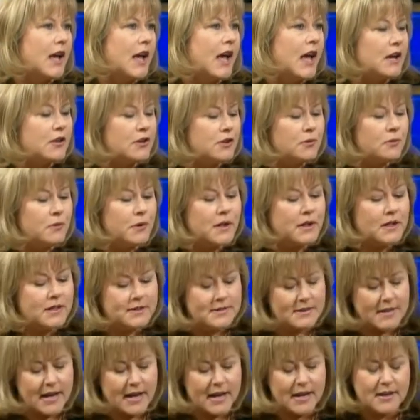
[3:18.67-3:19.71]
And you really
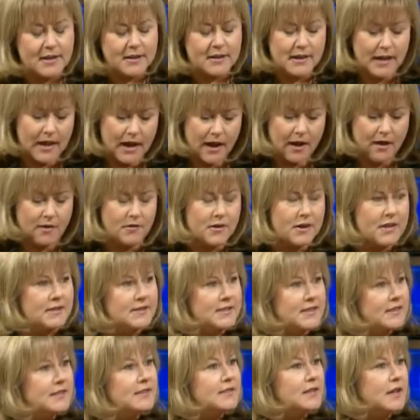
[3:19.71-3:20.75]
say, now, is
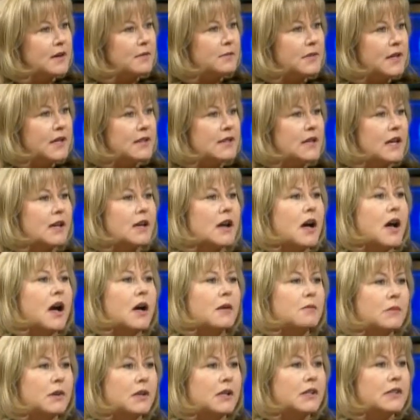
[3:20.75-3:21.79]
this something that
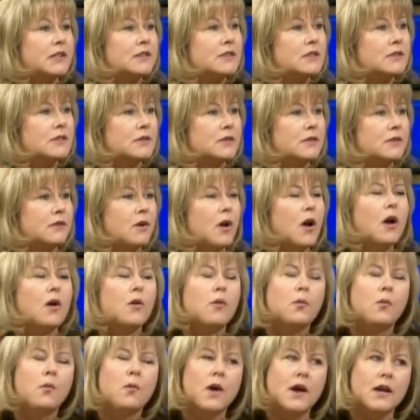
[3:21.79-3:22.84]
I'm willing to do
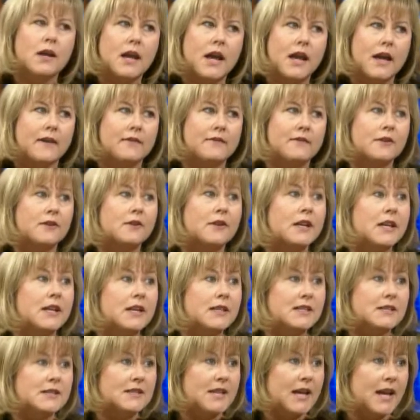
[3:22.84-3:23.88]
whatever
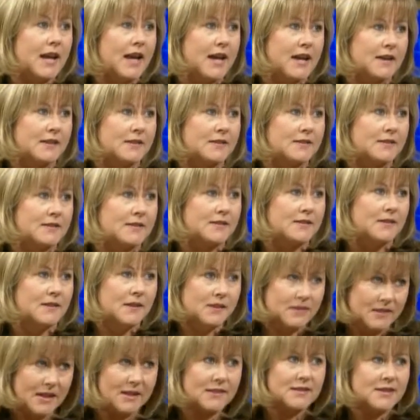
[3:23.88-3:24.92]
it takes?
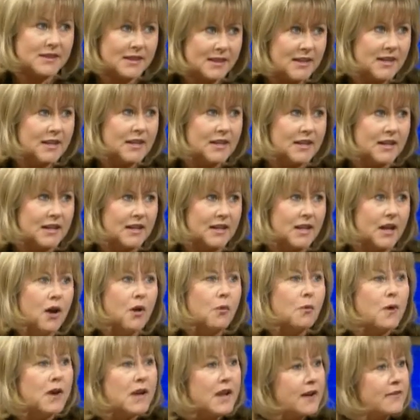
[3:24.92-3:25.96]
That's a key.
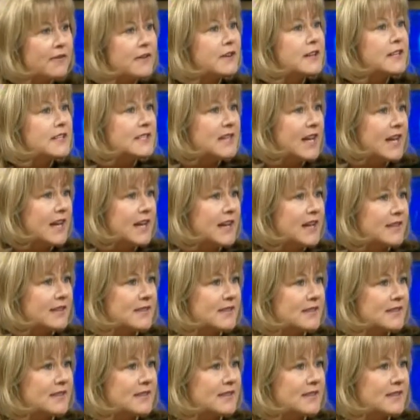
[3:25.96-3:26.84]
Whatever it takes.